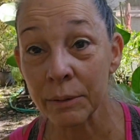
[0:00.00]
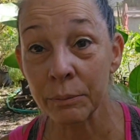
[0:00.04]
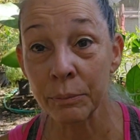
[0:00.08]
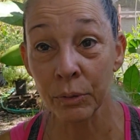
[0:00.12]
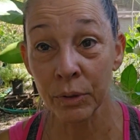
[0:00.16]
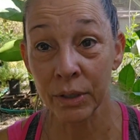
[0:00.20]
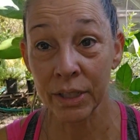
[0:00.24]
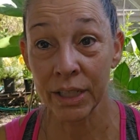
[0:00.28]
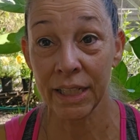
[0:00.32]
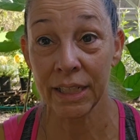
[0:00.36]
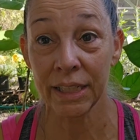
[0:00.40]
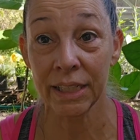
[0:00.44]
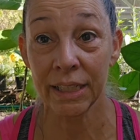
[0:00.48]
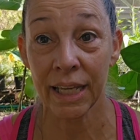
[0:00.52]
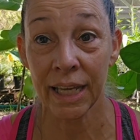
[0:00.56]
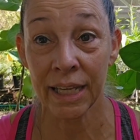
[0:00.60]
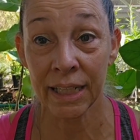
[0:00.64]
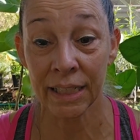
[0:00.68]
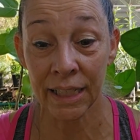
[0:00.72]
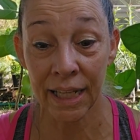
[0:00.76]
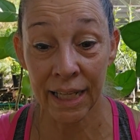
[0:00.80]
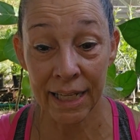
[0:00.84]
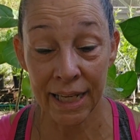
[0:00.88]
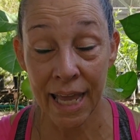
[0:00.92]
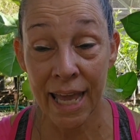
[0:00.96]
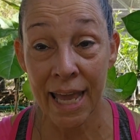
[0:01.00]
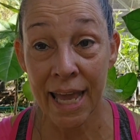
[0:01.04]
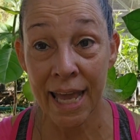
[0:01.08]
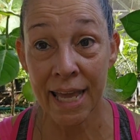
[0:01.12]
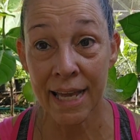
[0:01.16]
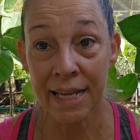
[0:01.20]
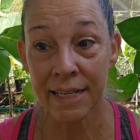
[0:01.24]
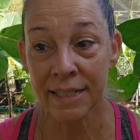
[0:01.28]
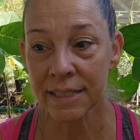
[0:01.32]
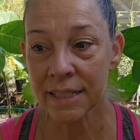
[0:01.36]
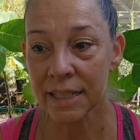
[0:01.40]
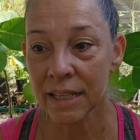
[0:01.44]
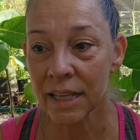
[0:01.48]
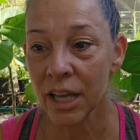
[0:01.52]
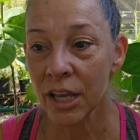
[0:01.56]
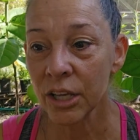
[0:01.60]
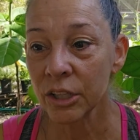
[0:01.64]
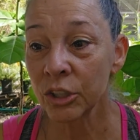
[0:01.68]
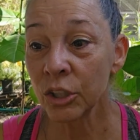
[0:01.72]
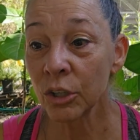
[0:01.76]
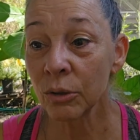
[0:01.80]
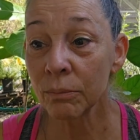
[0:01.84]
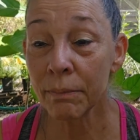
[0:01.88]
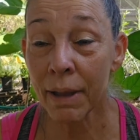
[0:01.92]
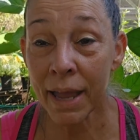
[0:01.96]
breed and lay eggs.
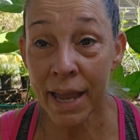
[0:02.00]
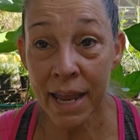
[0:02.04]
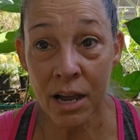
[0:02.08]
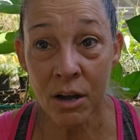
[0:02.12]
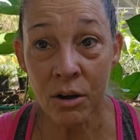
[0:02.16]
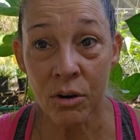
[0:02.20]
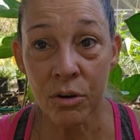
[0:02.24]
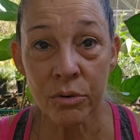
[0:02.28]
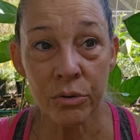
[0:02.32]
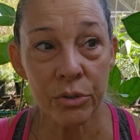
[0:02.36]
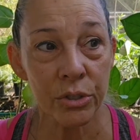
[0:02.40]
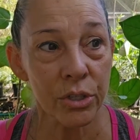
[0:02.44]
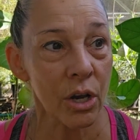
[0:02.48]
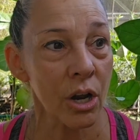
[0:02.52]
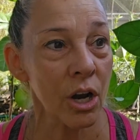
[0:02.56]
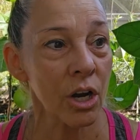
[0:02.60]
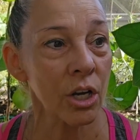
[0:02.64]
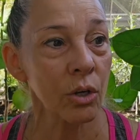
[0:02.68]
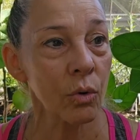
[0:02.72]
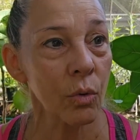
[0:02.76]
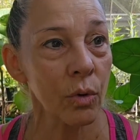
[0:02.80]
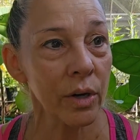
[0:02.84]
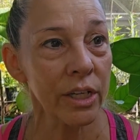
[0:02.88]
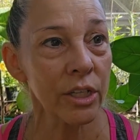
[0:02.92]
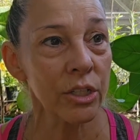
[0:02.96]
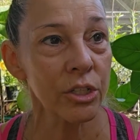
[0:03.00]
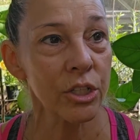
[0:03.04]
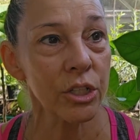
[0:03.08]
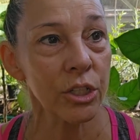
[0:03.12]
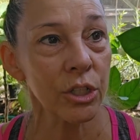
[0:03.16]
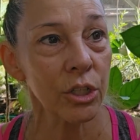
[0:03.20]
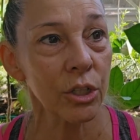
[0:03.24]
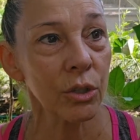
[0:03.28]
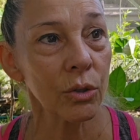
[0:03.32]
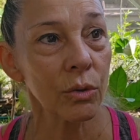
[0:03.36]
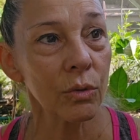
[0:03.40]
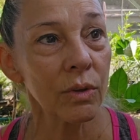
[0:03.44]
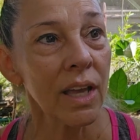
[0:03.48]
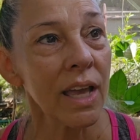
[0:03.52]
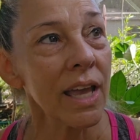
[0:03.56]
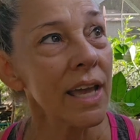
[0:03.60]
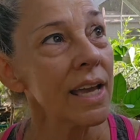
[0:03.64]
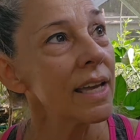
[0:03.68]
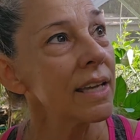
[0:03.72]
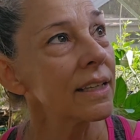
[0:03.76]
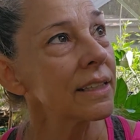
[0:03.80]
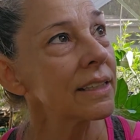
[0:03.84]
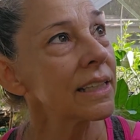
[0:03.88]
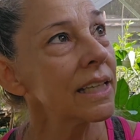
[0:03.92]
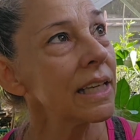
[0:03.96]
Your males are going to
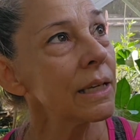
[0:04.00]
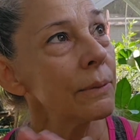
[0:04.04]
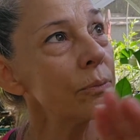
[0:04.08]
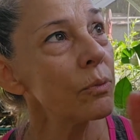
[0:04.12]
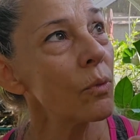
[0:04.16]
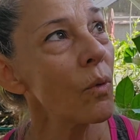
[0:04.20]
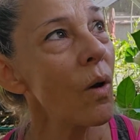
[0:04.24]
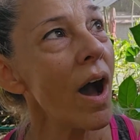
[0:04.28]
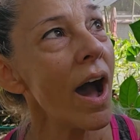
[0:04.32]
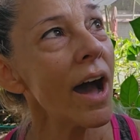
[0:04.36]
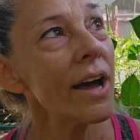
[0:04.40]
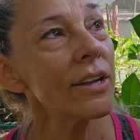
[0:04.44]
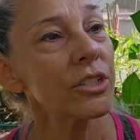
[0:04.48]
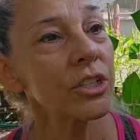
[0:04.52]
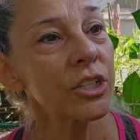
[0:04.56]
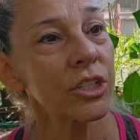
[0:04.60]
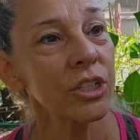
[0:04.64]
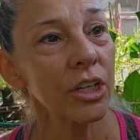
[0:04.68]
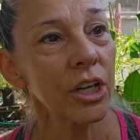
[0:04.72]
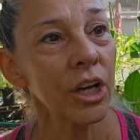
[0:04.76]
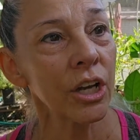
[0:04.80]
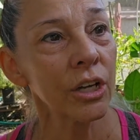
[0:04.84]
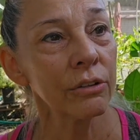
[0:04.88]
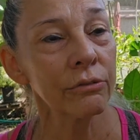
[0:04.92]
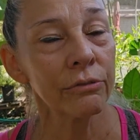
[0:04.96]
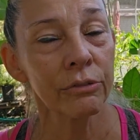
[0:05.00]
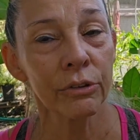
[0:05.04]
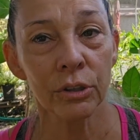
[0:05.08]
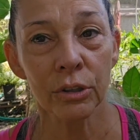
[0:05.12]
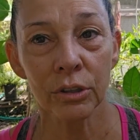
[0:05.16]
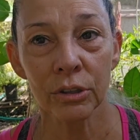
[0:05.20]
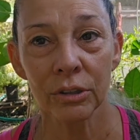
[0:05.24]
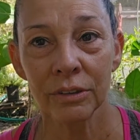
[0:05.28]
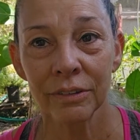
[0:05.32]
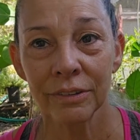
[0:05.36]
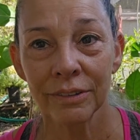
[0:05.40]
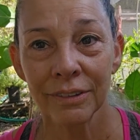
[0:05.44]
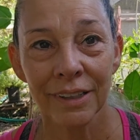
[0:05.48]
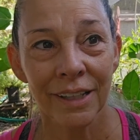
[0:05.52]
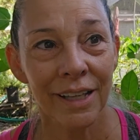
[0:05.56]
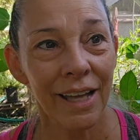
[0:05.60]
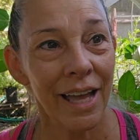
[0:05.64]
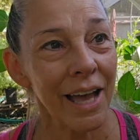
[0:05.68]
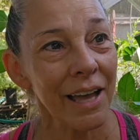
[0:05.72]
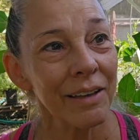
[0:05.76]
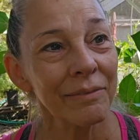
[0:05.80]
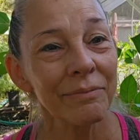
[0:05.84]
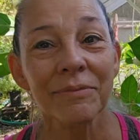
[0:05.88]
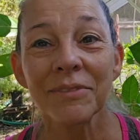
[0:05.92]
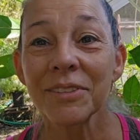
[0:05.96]
keep watch over.
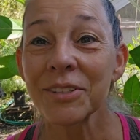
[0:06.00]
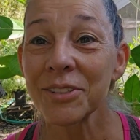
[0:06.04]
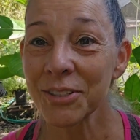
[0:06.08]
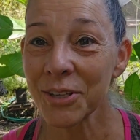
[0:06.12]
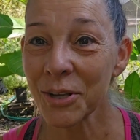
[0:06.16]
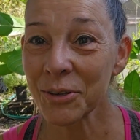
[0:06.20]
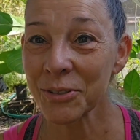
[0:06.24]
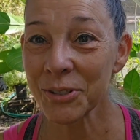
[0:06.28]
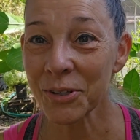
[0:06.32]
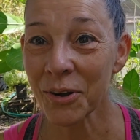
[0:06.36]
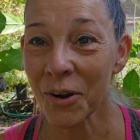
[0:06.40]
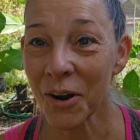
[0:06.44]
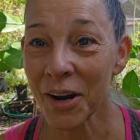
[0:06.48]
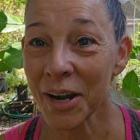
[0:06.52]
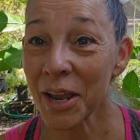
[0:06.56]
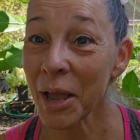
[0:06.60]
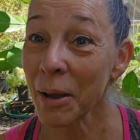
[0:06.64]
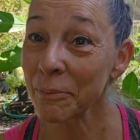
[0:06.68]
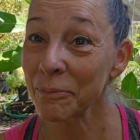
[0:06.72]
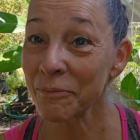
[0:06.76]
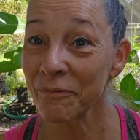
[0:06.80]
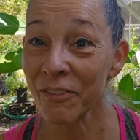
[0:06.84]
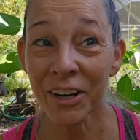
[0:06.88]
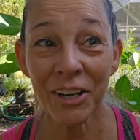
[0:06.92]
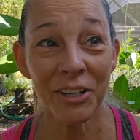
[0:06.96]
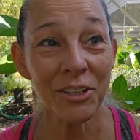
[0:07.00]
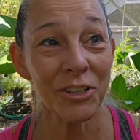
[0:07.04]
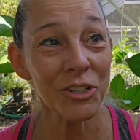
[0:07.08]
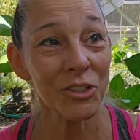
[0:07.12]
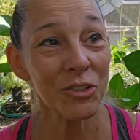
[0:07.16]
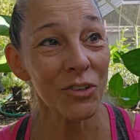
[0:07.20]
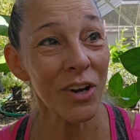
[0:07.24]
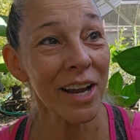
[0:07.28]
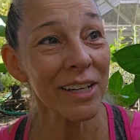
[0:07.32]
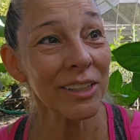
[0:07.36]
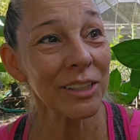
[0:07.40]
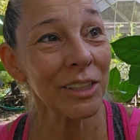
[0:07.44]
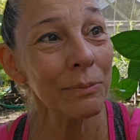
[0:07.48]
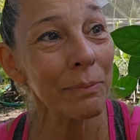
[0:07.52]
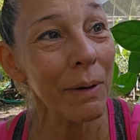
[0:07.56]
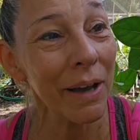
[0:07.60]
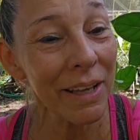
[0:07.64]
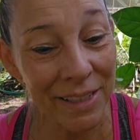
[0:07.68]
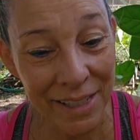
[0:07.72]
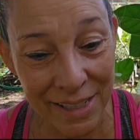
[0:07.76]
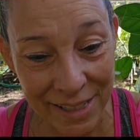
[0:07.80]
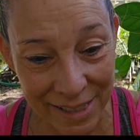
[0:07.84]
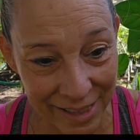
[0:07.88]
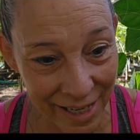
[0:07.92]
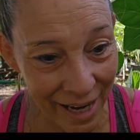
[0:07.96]
So sorry, I'm very distracted by
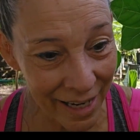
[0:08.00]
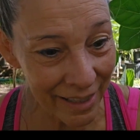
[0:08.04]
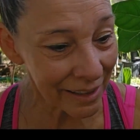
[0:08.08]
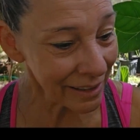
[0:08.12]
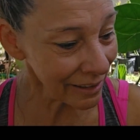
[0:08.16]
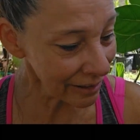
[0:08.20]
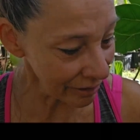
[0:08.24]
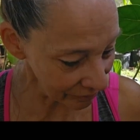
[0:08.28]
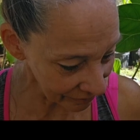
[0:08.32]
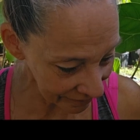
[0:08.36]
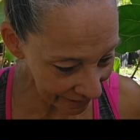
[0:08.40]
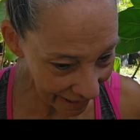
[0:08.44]
this tiny little